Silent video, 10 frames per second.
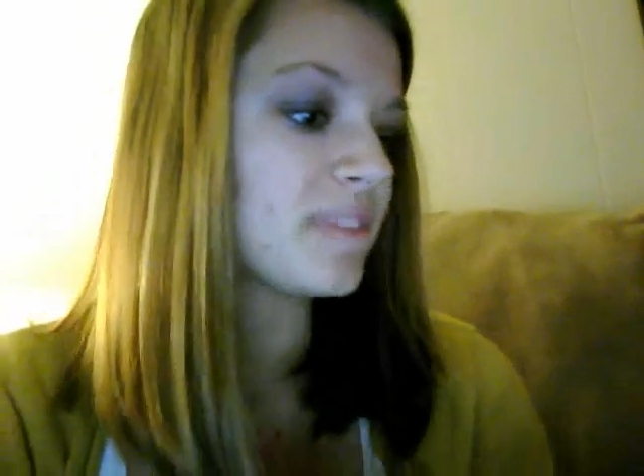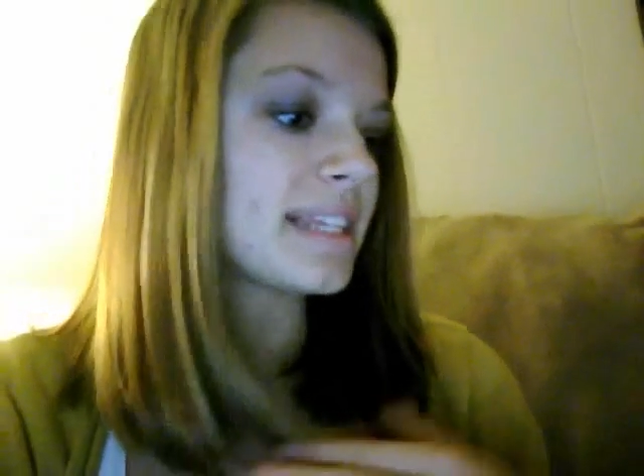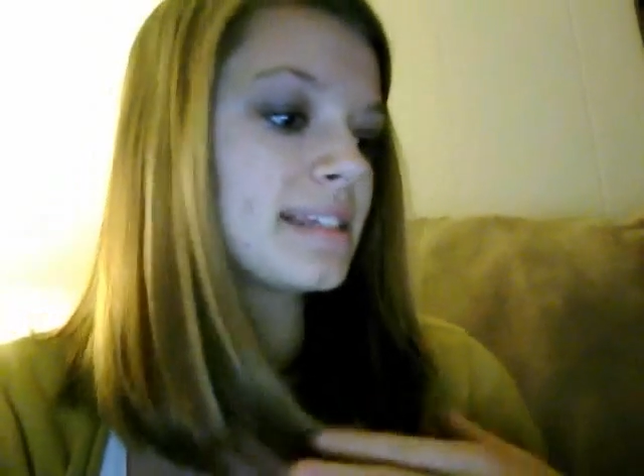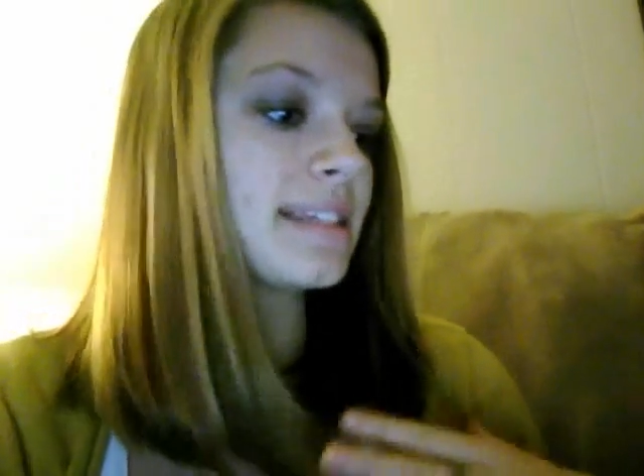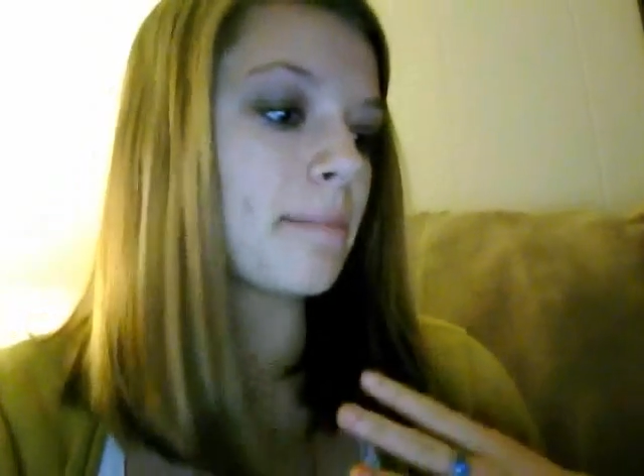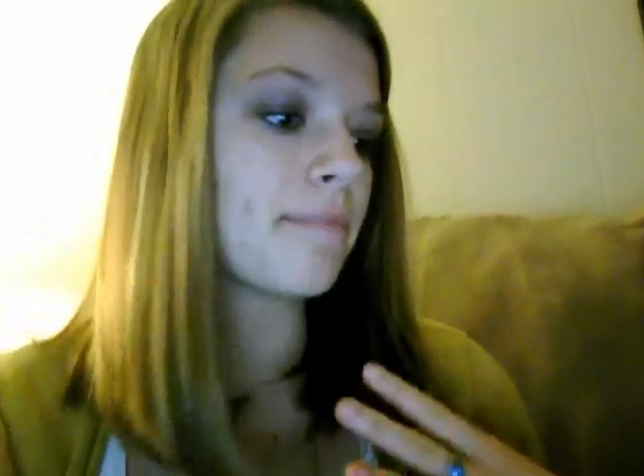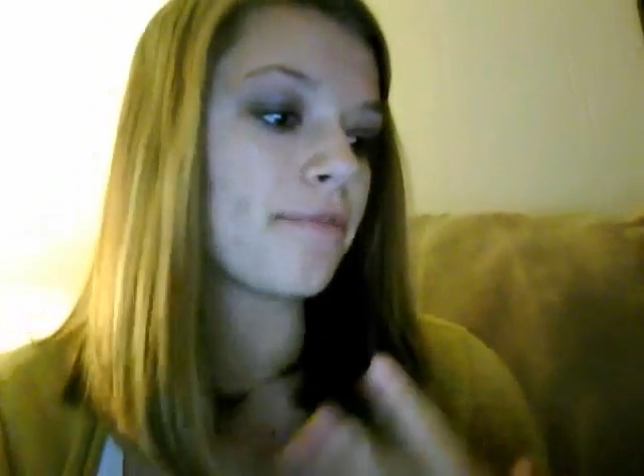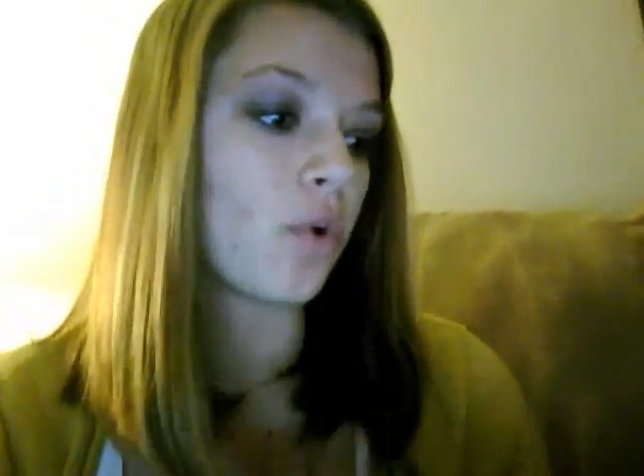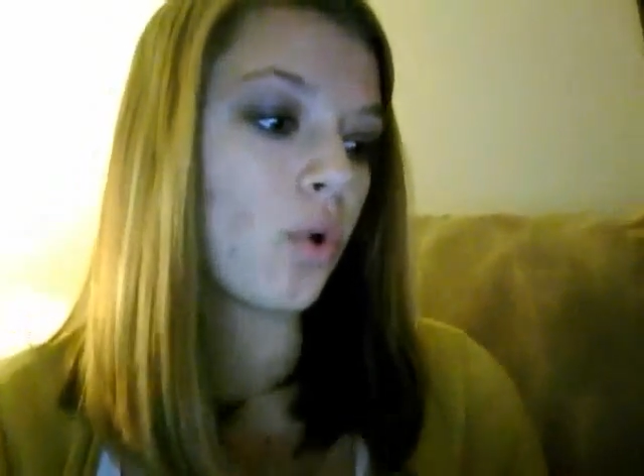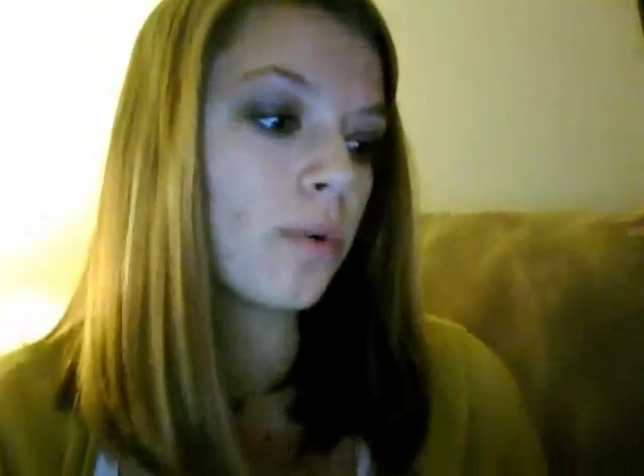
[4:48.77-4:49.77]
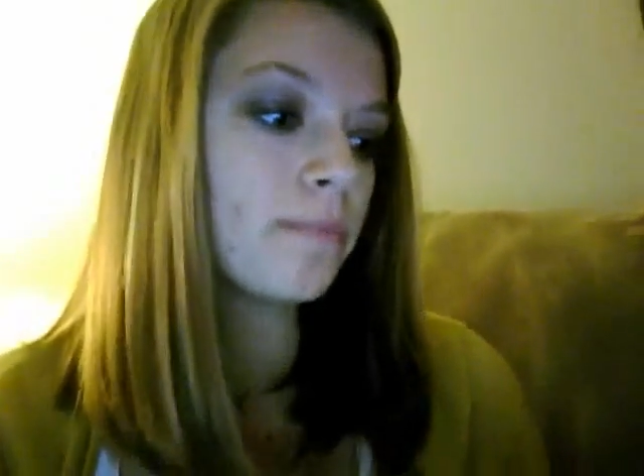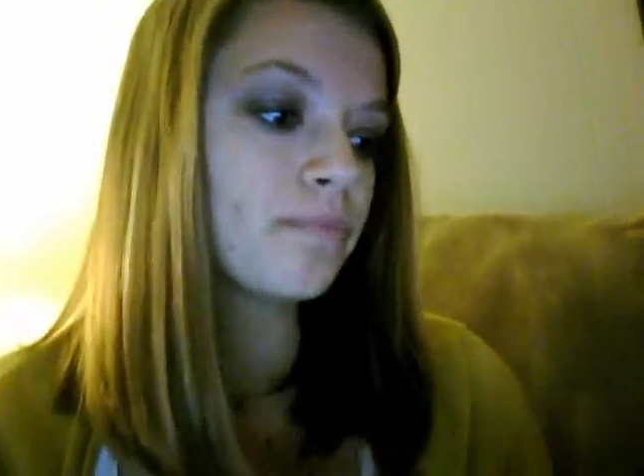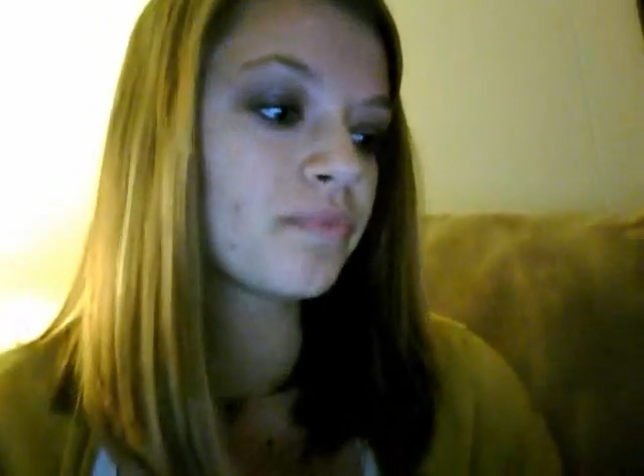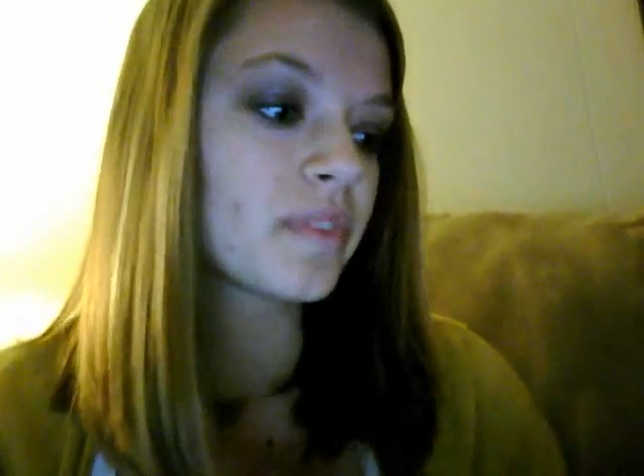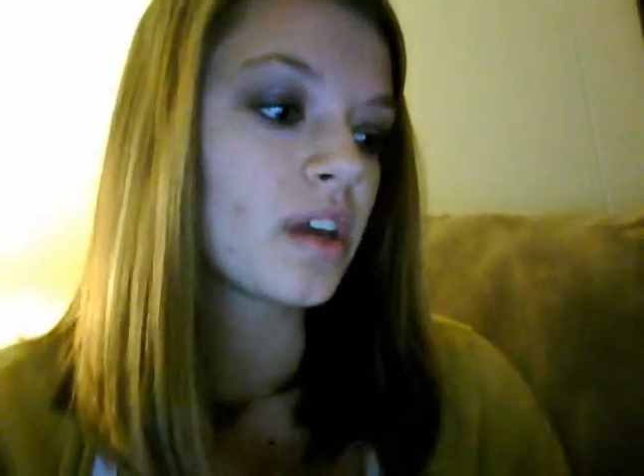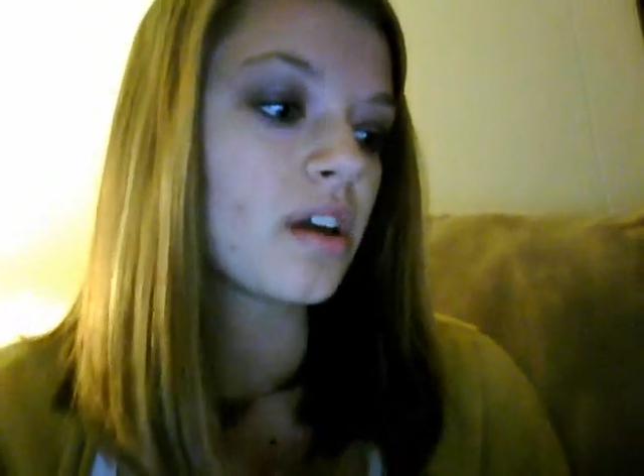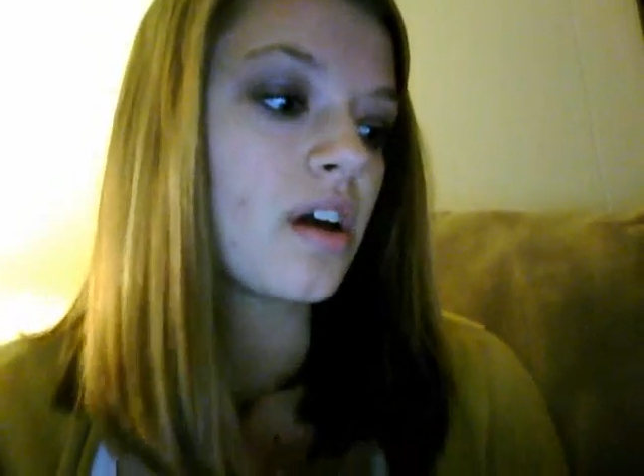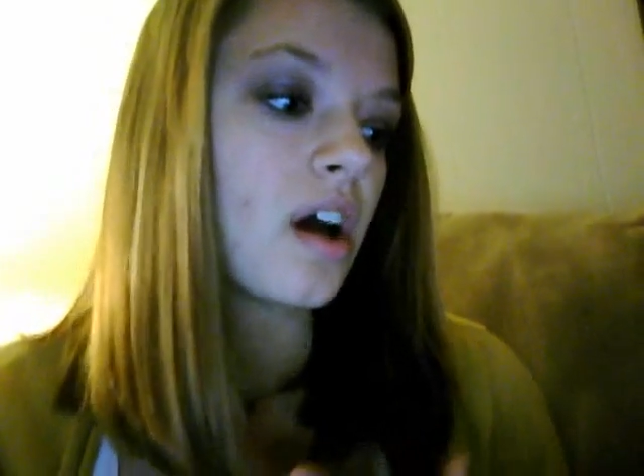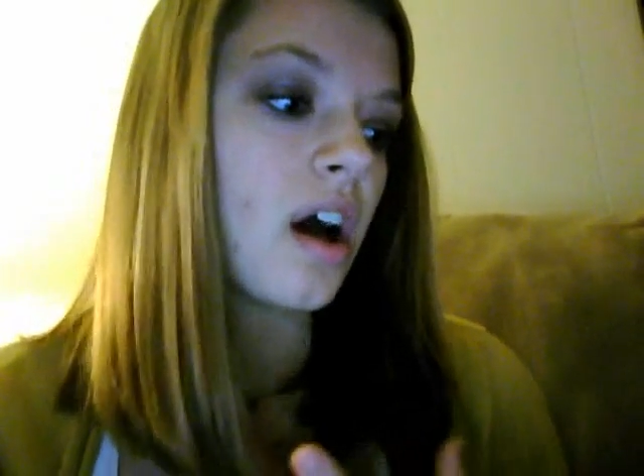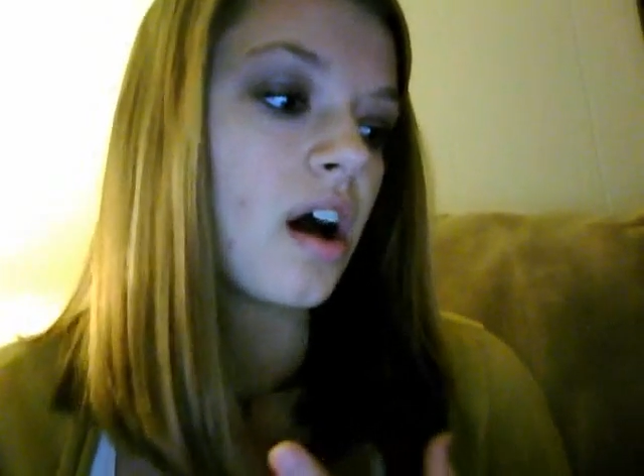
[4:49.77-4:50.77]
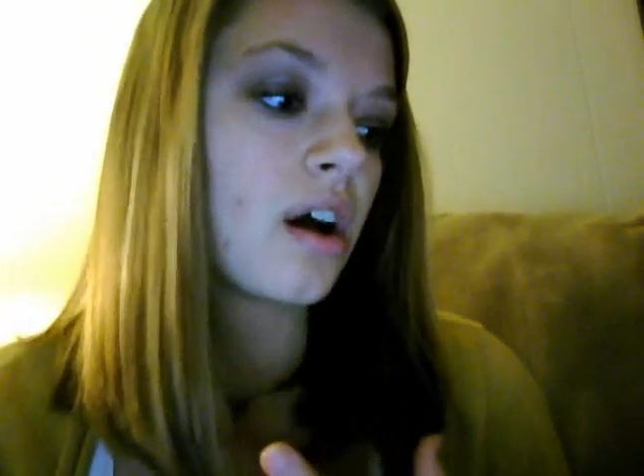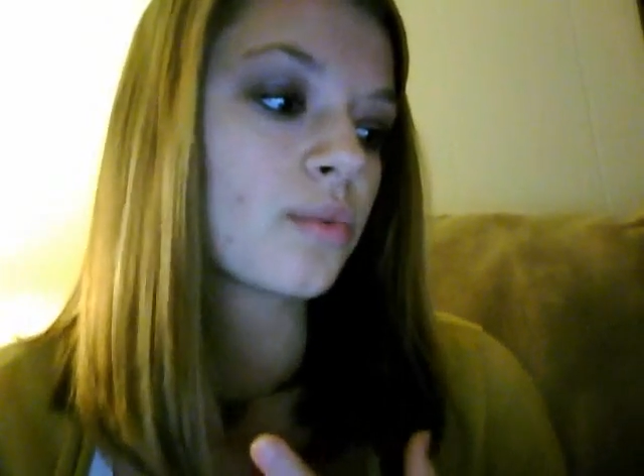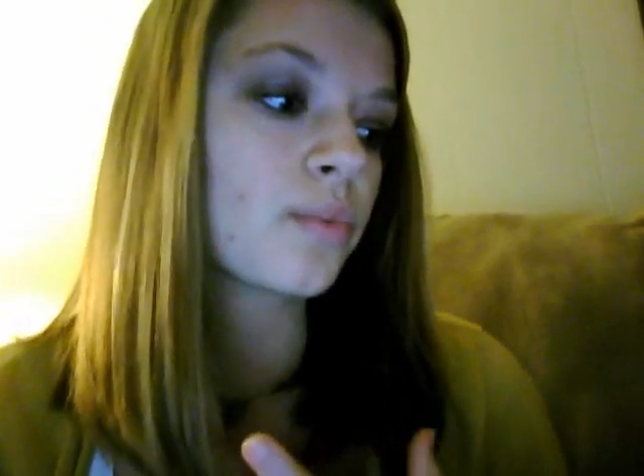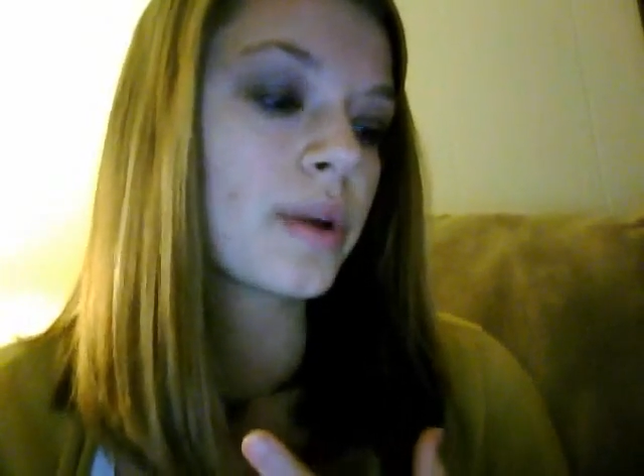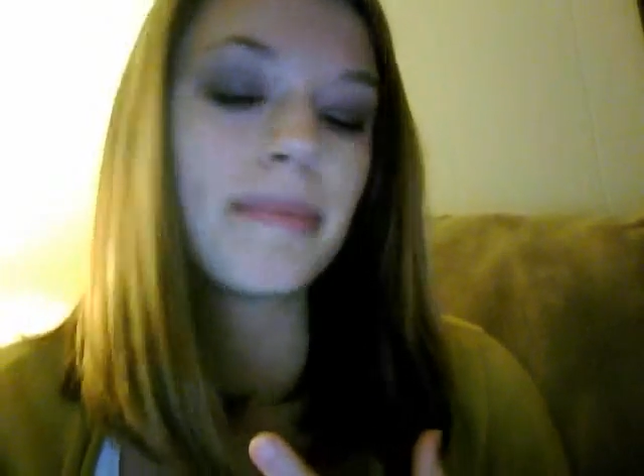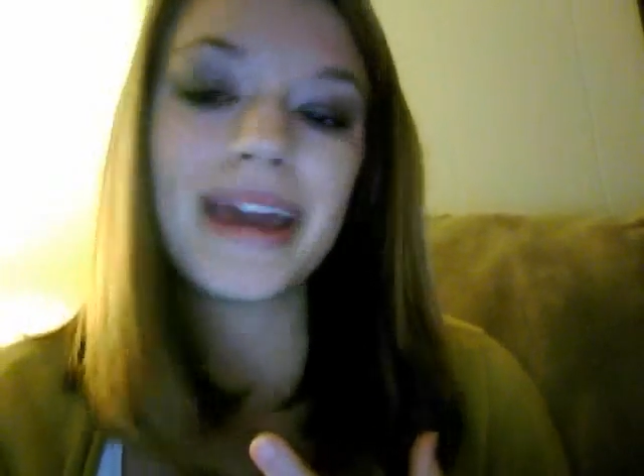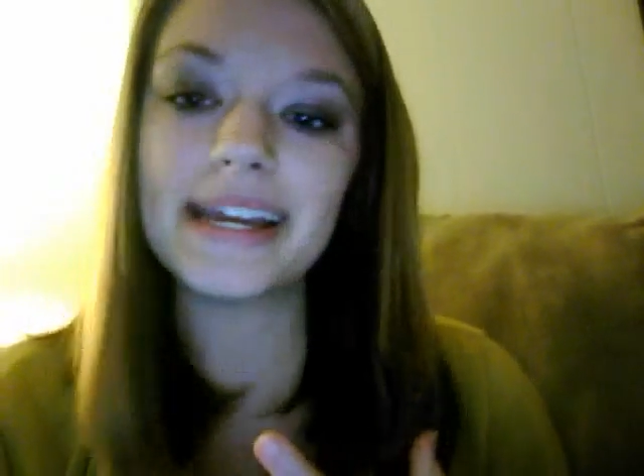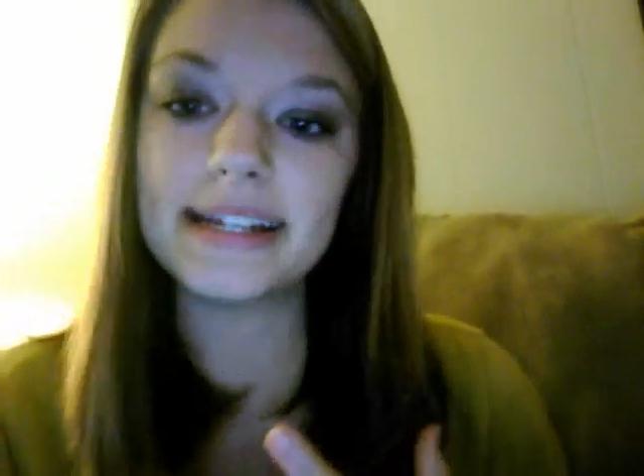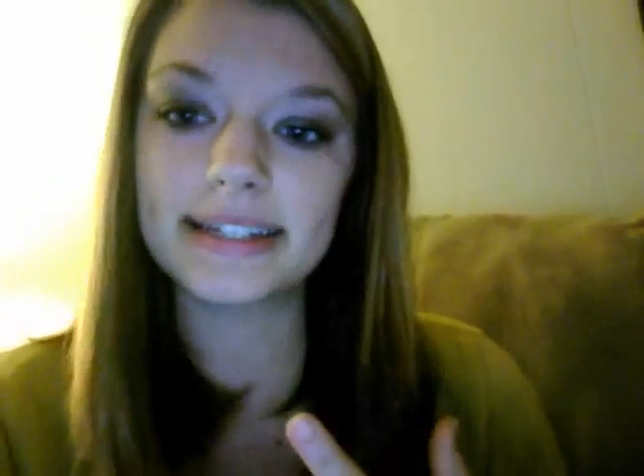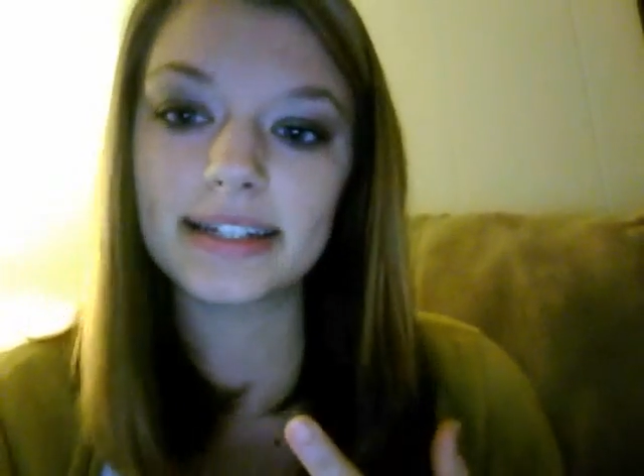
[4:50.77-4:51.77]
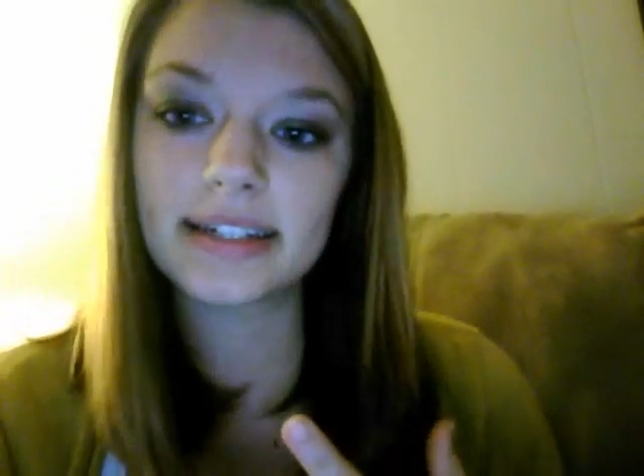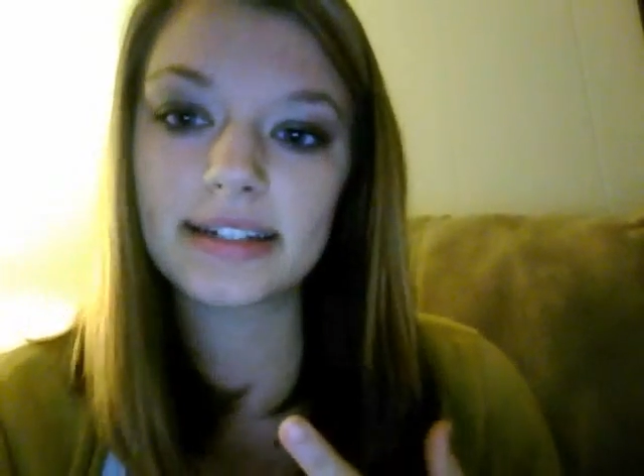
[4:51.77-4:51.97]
Step 4. Repeat